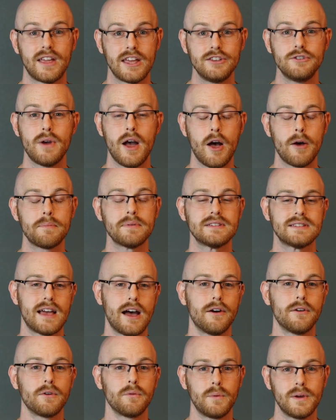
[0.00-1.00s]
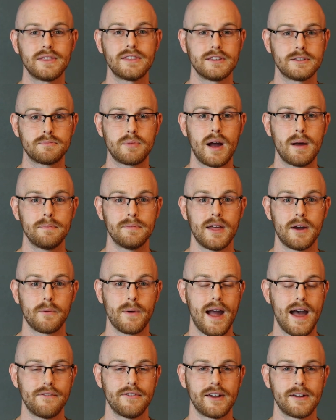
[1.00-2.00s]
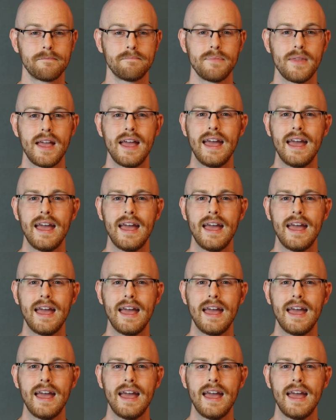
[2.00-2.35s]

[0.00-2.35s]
Can you help us out with this problem that we're having?